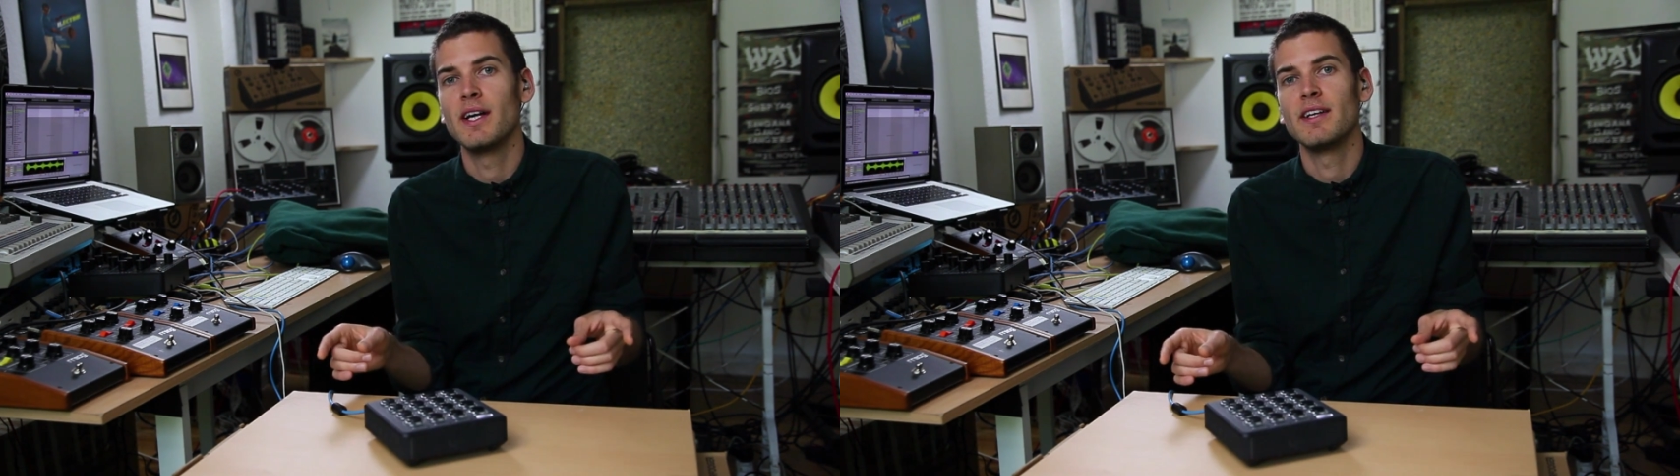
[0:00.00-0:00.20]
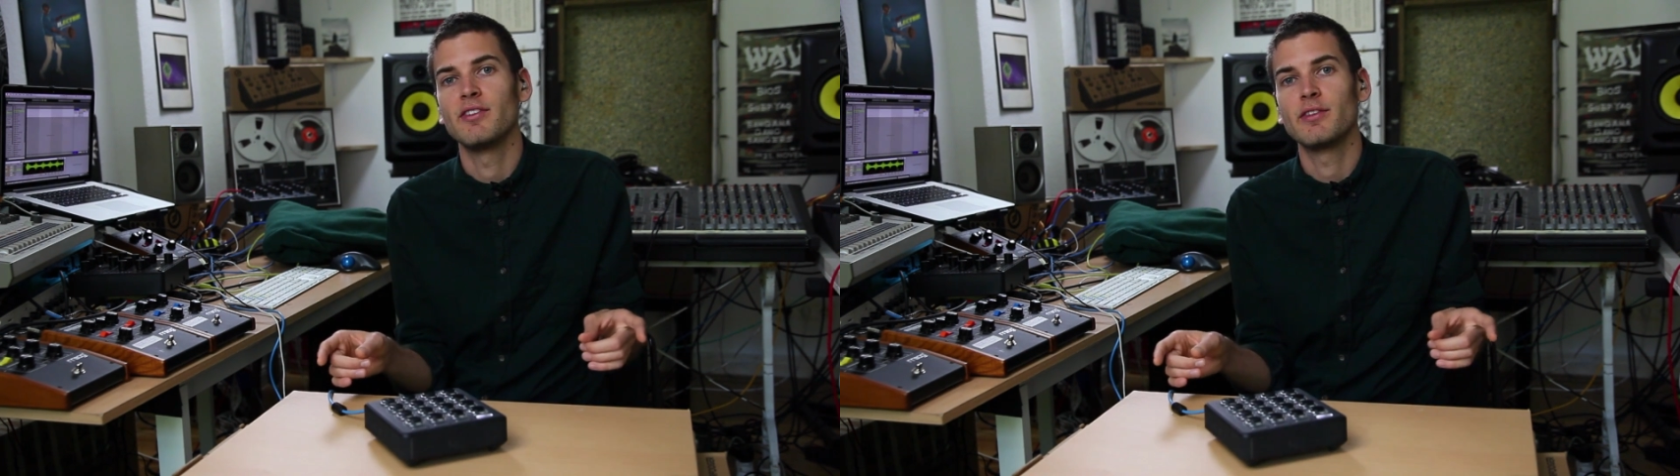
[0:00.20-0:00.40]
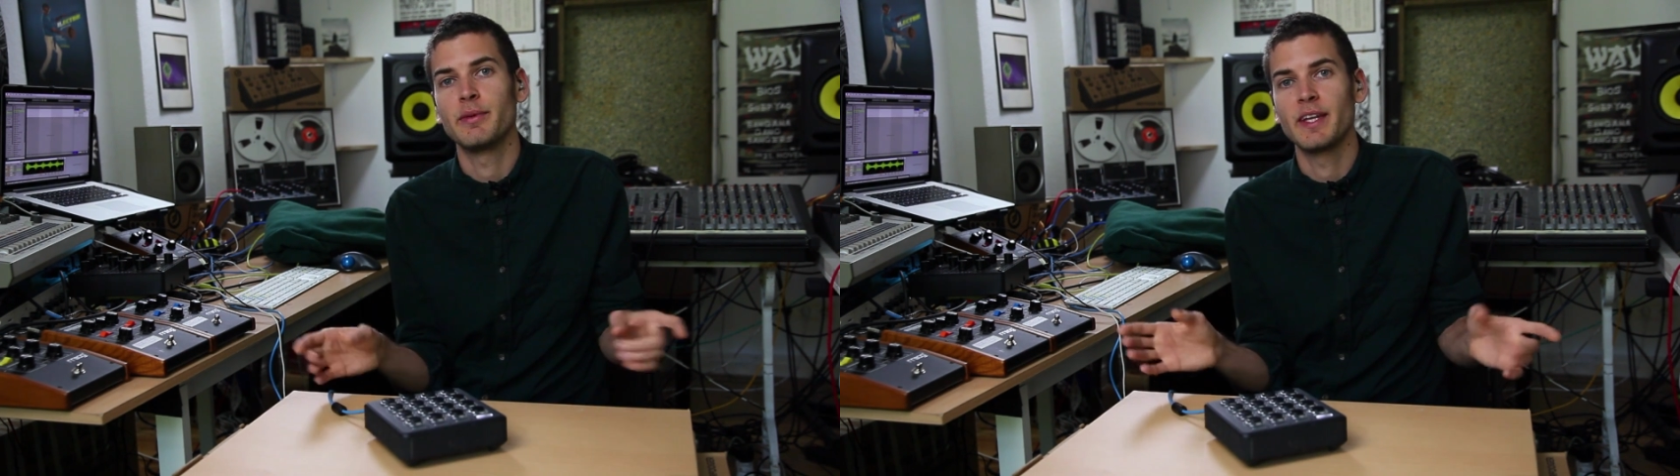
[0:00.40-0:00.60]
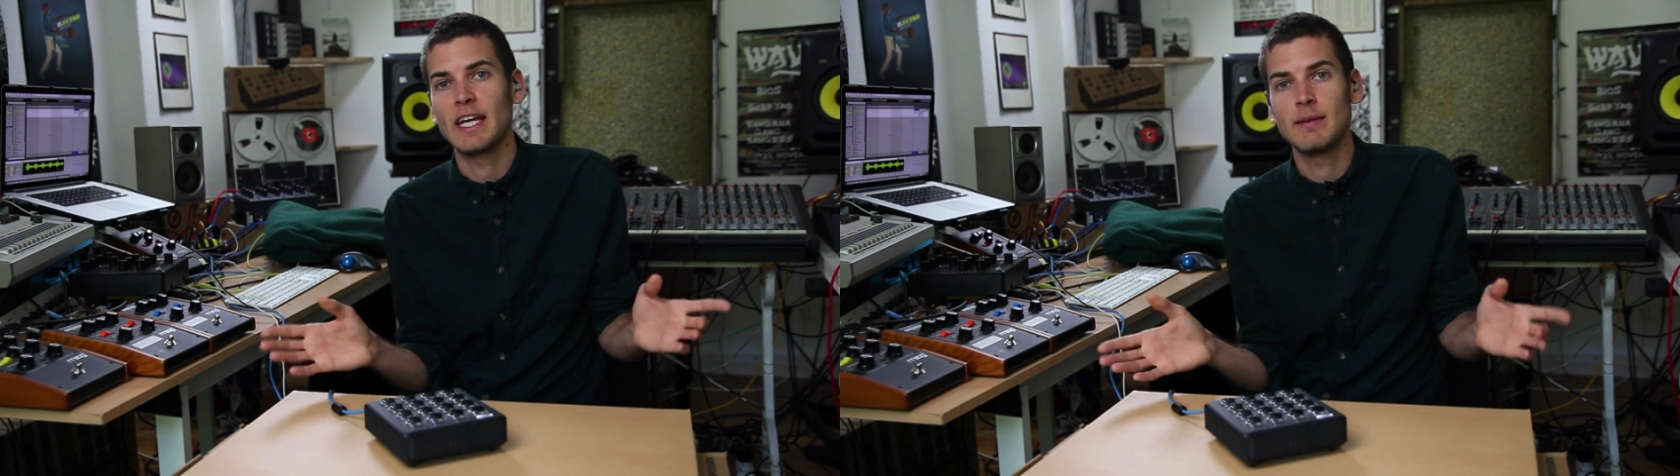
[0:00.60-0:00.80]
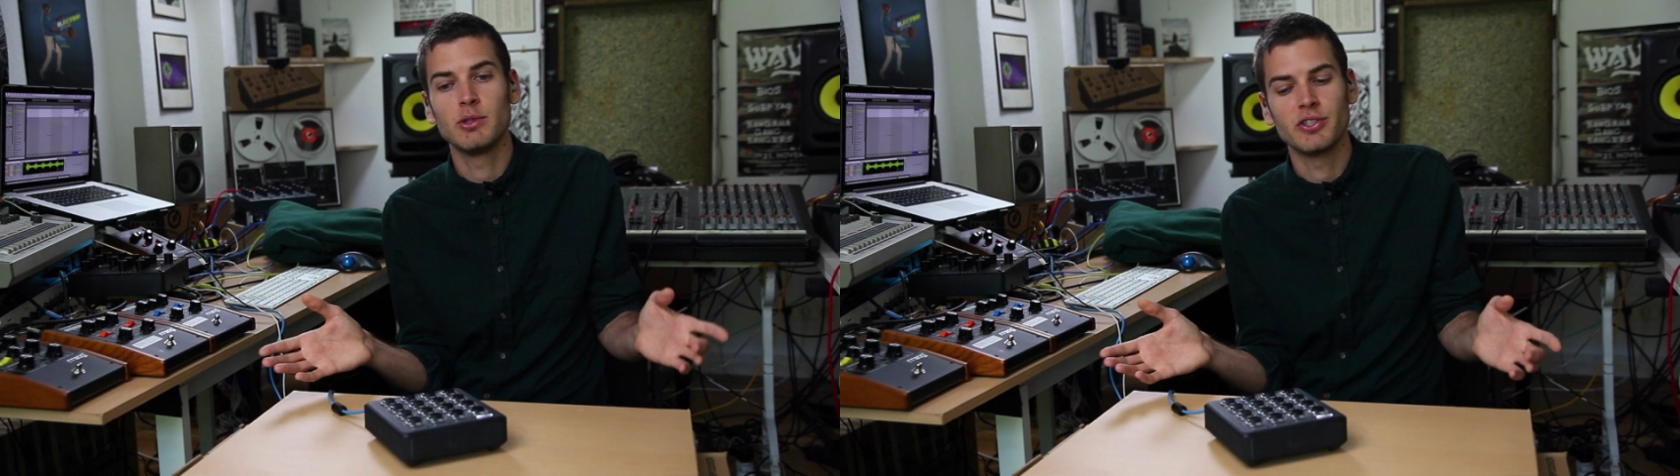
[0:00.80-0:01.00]
as some of the
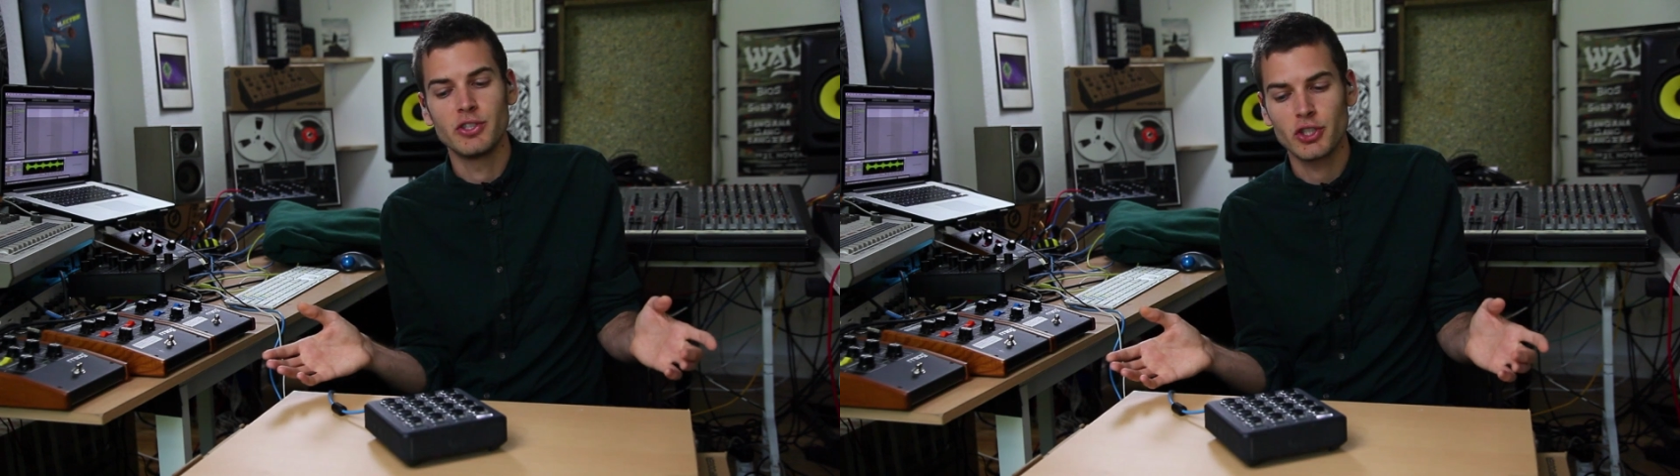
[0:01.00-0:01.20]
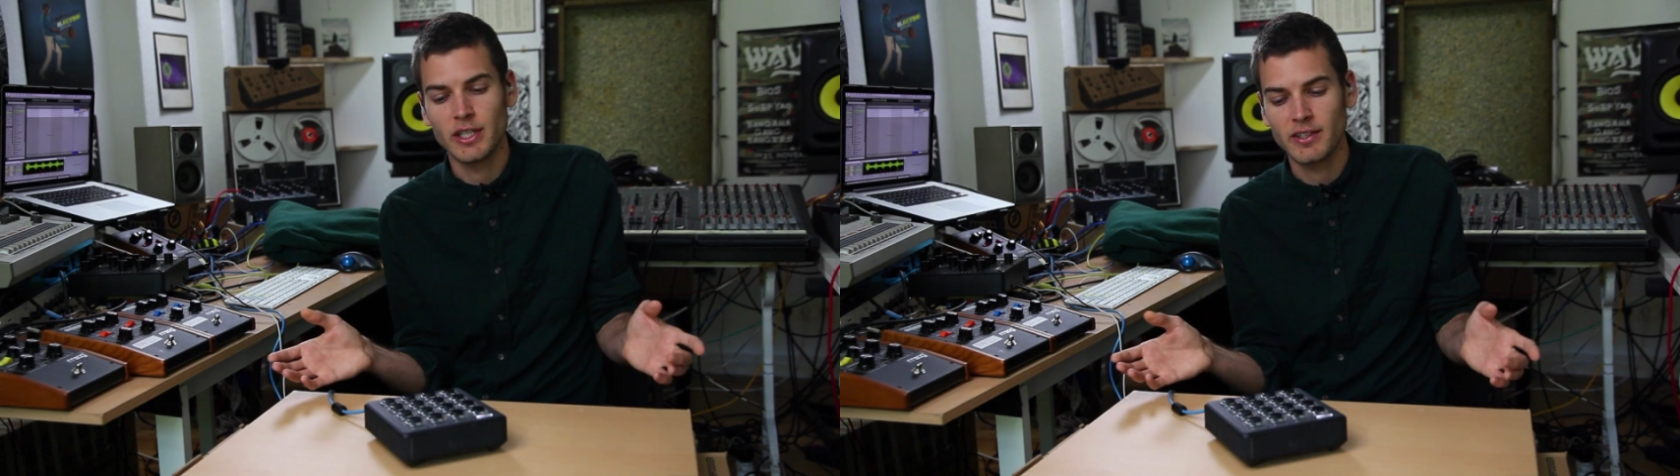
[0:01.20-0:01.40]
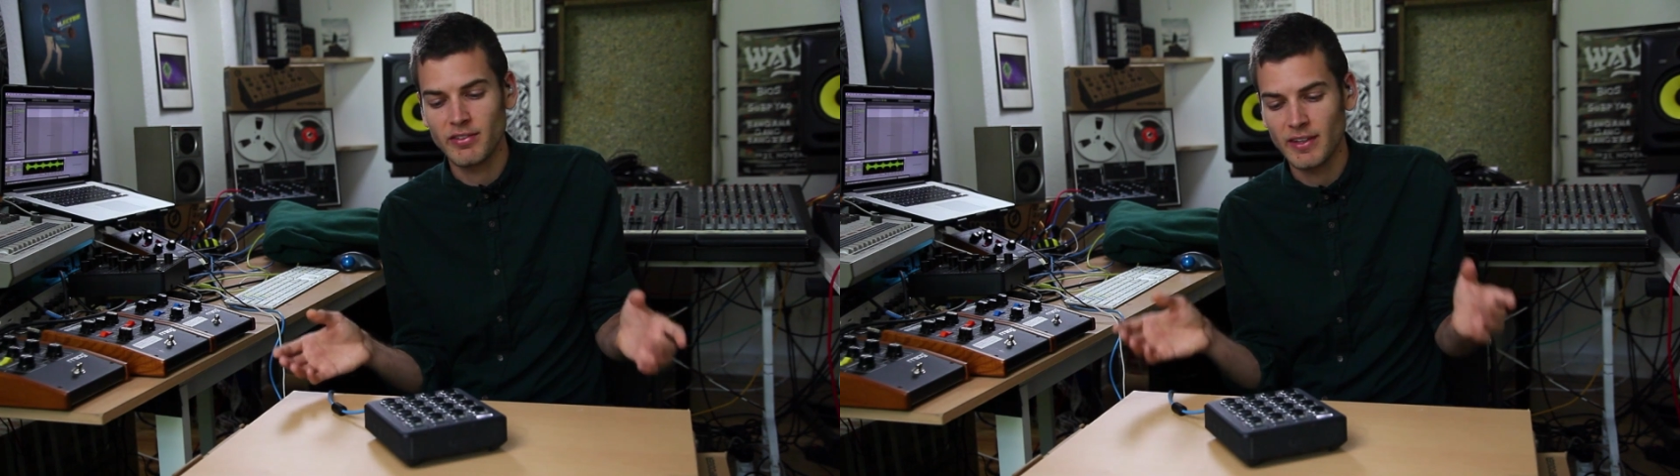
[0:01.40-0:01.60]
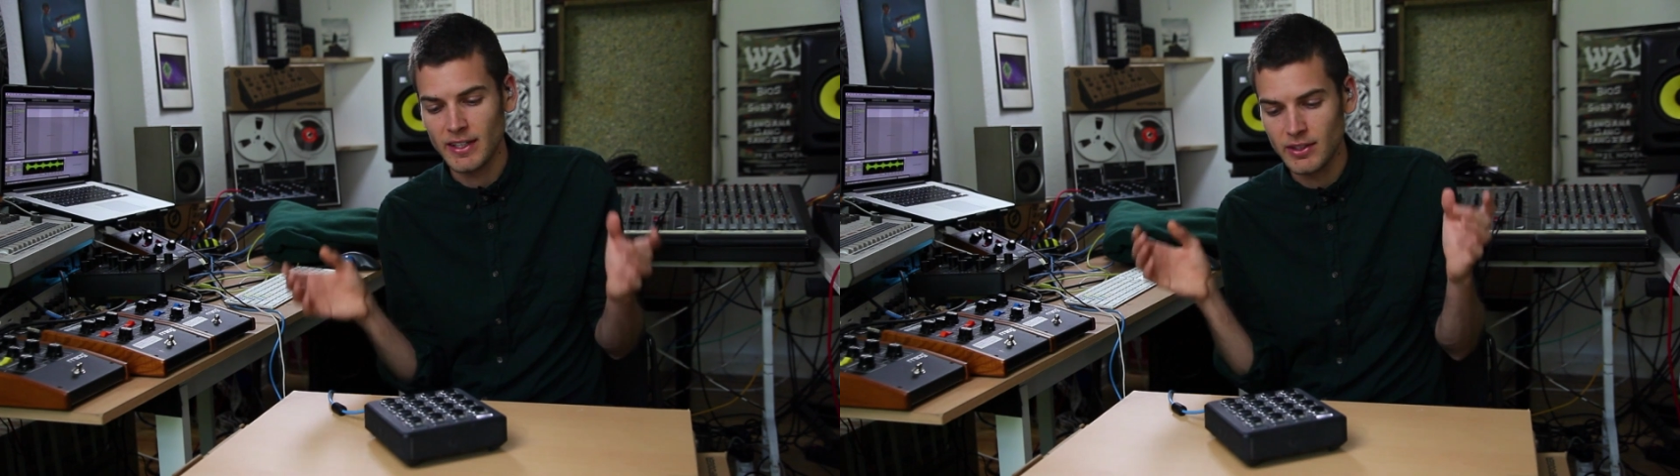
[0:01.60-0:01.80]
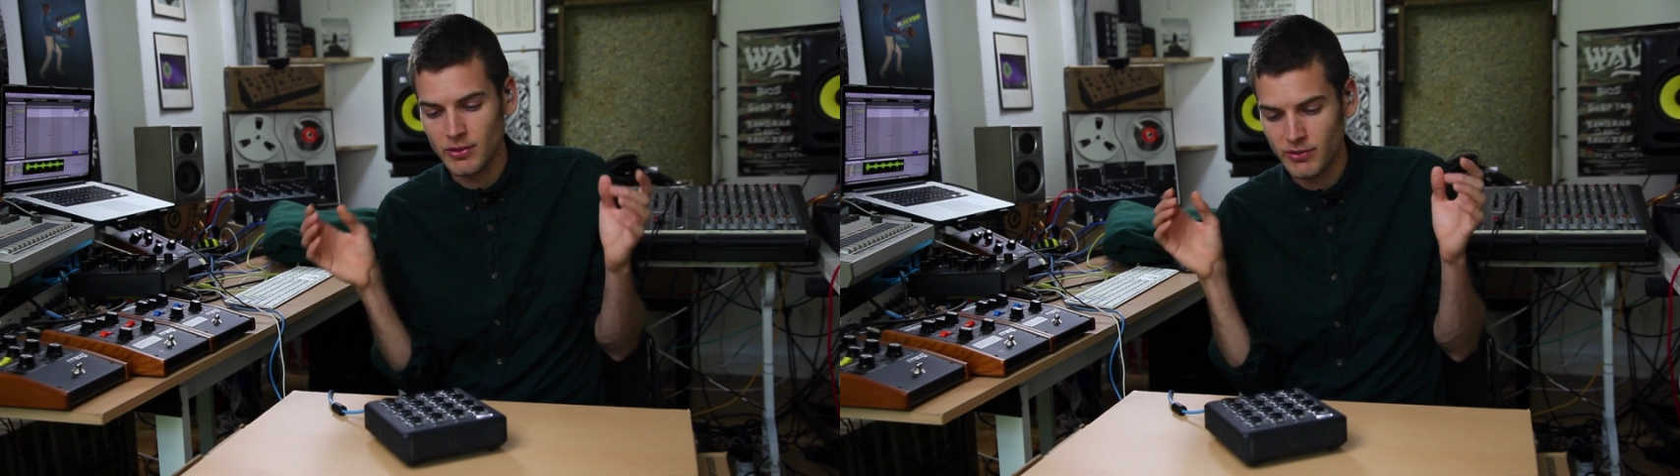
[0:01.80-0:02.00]
Ableton tricks that I
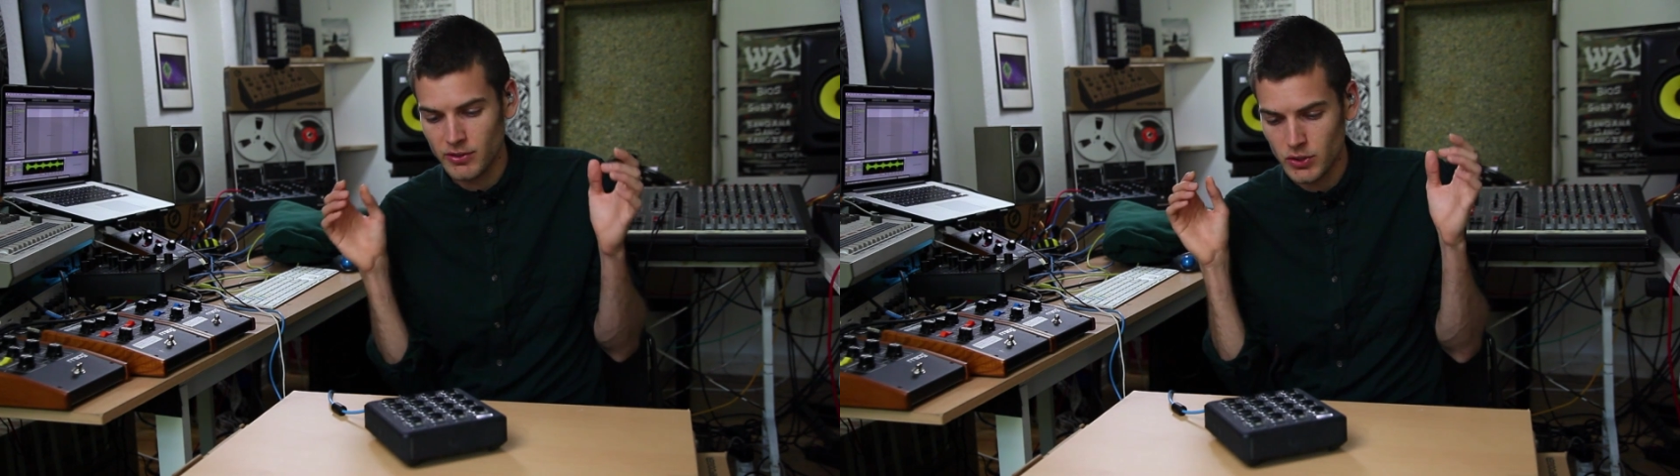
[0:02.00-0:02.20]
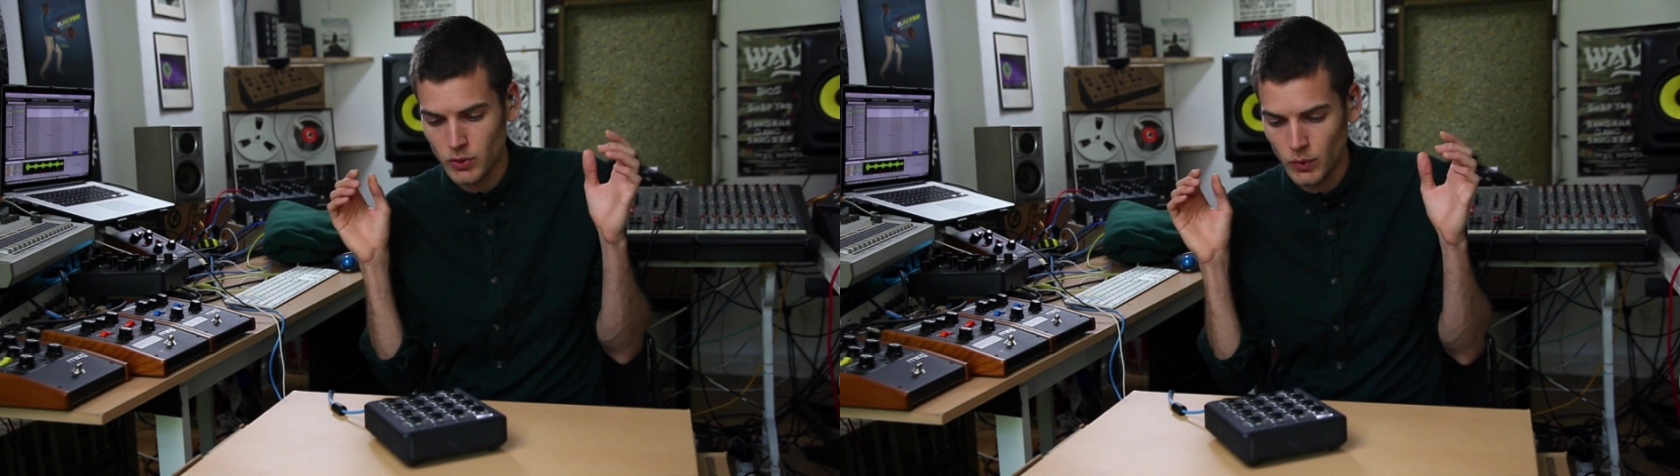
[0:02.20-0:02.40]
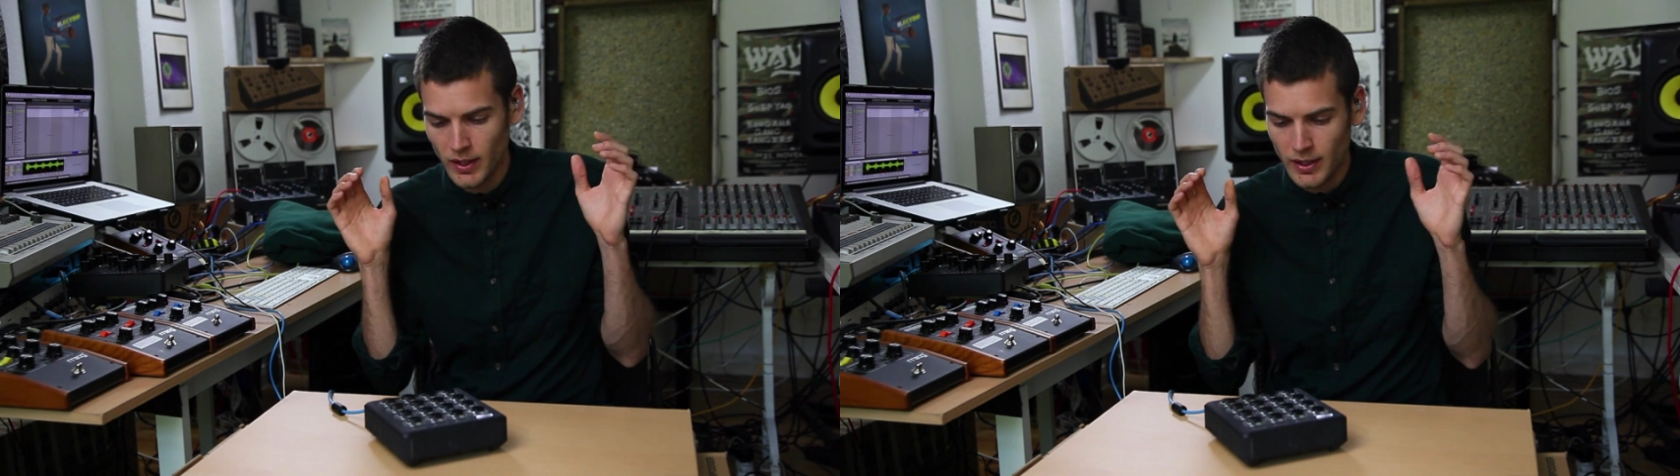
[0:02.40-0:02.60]
use to